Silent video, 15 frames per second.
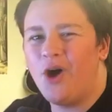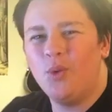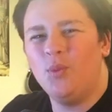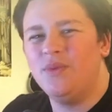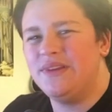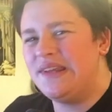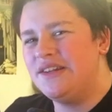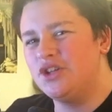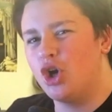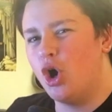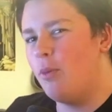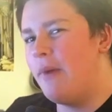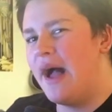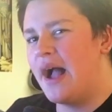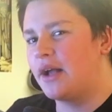don't need to
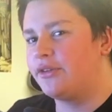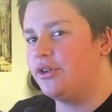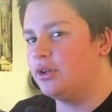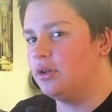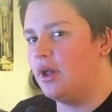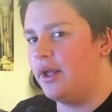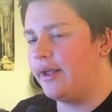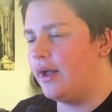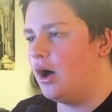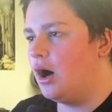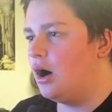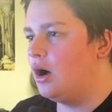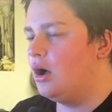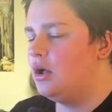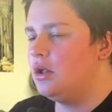go back to
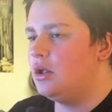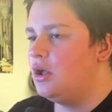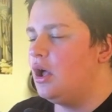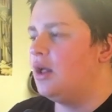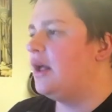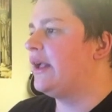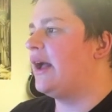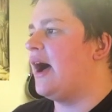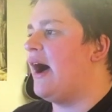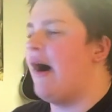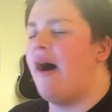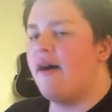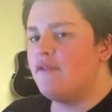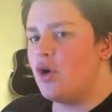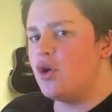
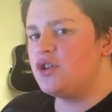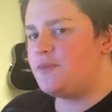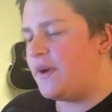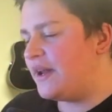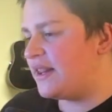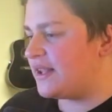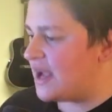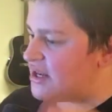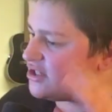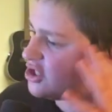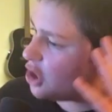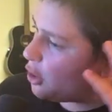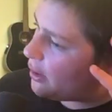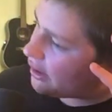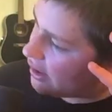I've always been
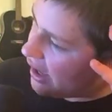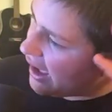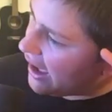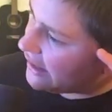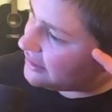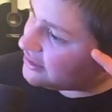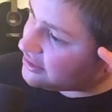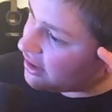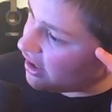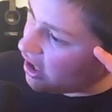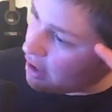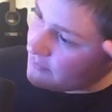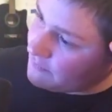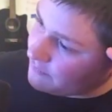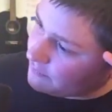against going ahead in
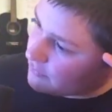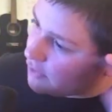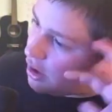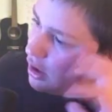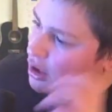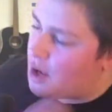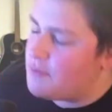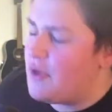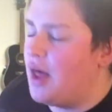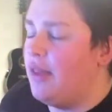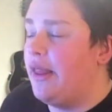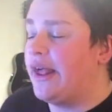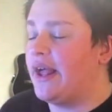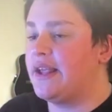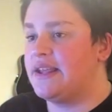time. I'm
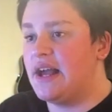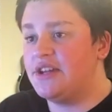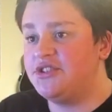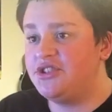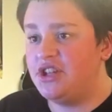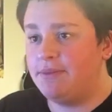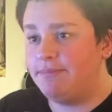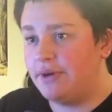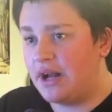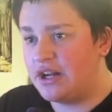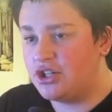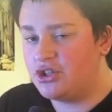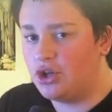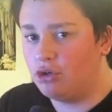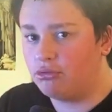not like against it, but I
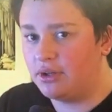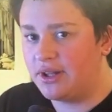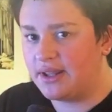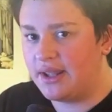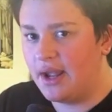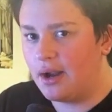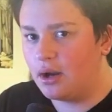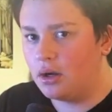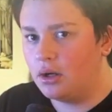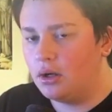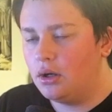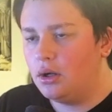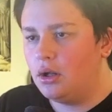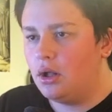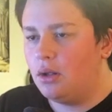just don't really care.
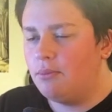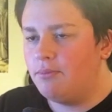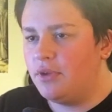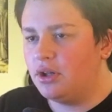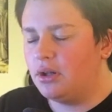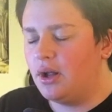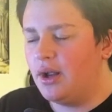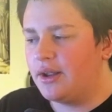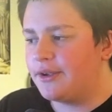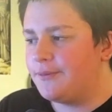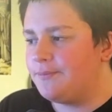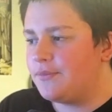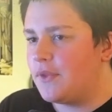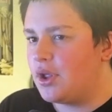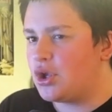But like,
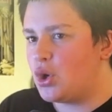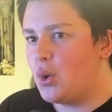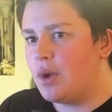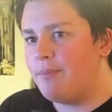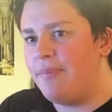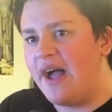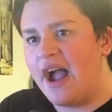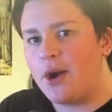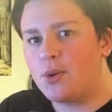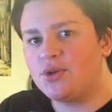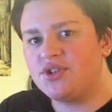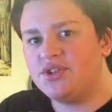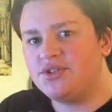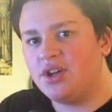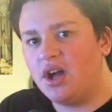going
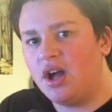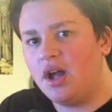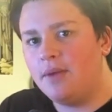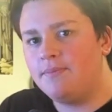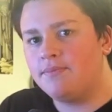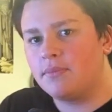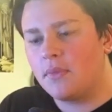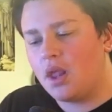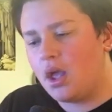backwards in time,